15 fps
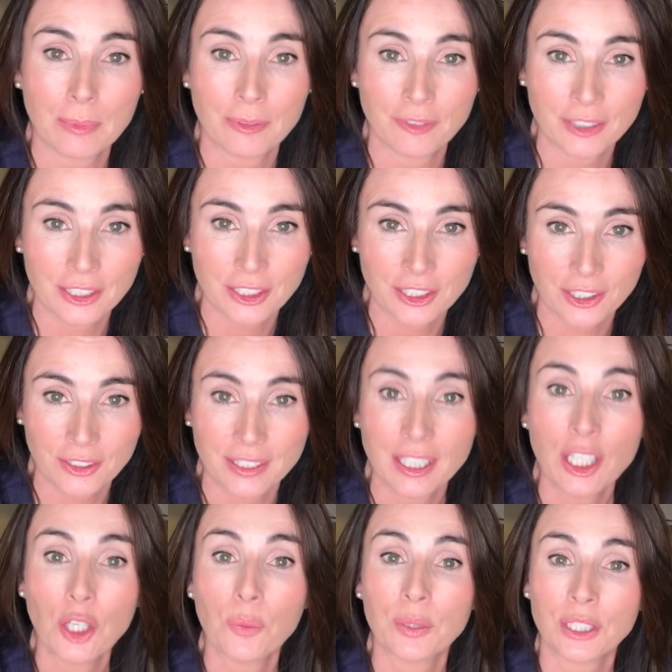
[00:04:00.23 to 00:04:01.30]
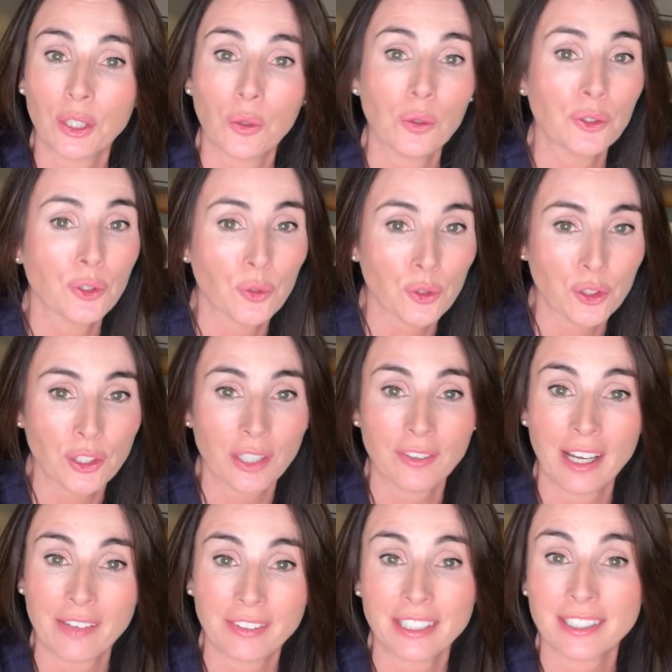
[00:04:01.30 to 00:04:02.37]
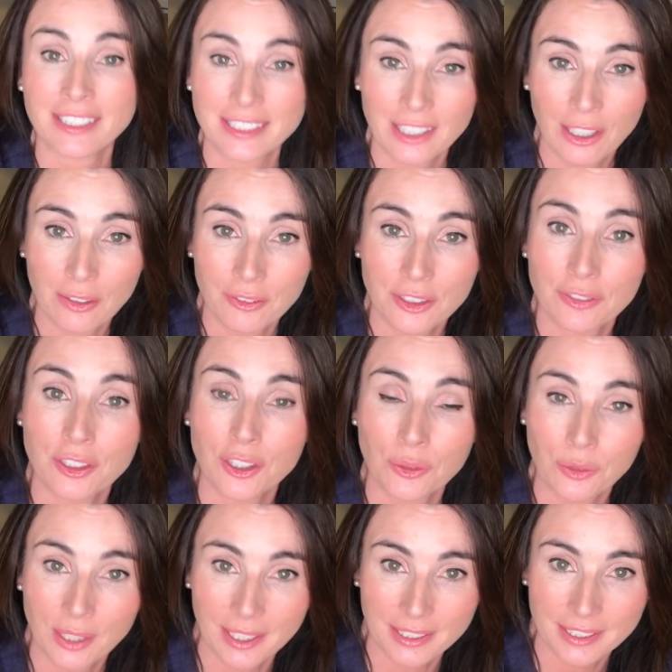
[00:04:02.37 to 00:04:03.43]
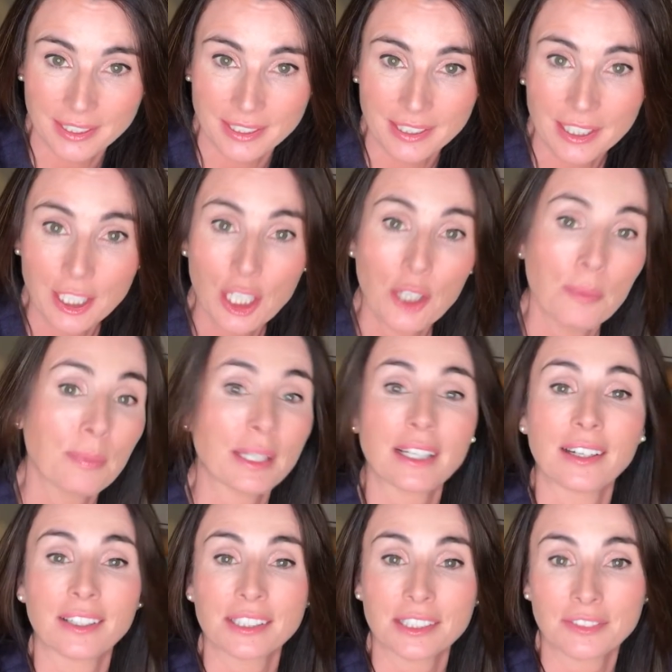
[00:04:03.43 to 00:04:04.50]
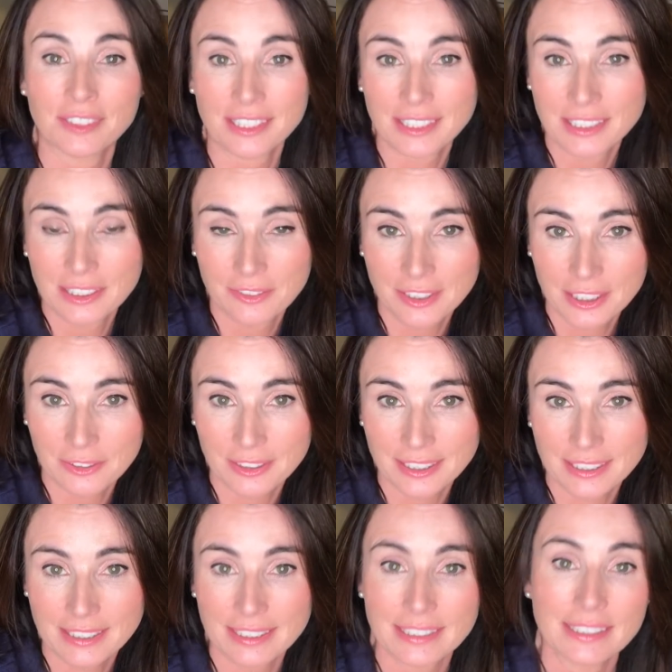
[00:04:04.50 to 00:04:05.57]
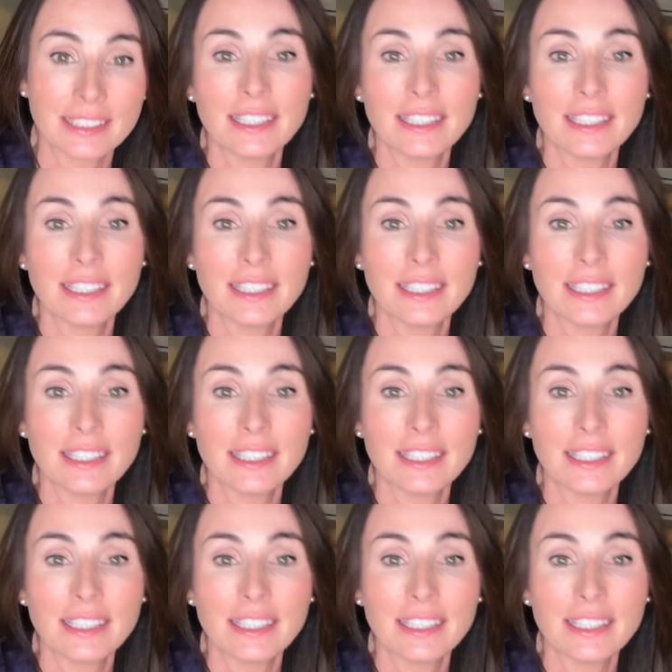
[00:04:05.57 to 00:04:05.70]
filler done with the whole notion of having it dissolved if you don't like it, because of these severe risks.